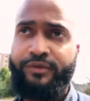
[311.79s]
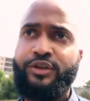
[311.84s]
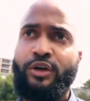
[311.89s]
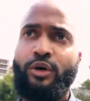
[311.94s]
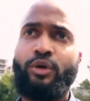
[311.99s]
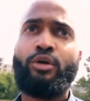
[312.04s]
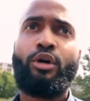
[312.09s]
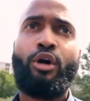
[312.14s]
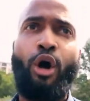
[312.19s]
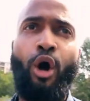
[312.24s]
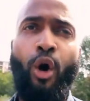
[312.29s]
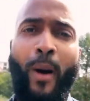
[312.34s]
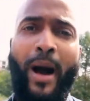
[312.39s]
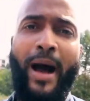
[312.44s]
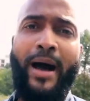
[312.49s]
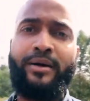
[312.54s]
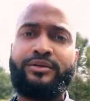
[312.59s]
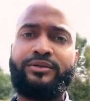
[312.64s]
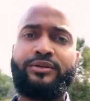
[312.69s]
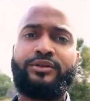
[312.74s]
So go
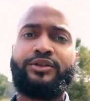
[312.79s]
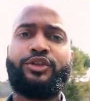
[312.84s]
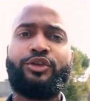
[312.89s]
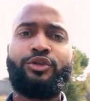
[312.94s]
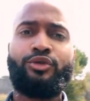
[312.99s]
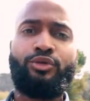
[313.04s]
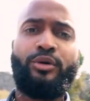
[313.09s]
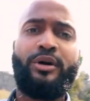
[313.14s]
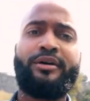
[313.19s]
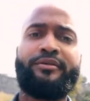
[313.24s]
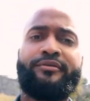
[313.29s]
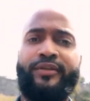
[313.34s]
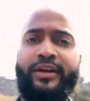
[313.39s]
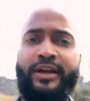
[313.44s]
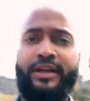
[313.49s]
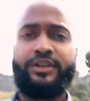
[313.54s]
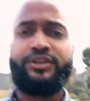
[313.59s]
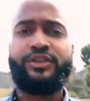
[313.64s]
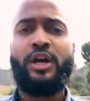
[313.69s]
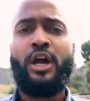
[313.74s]
out to
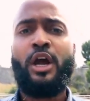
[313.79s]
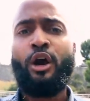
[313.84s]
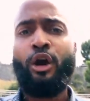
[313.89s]
events,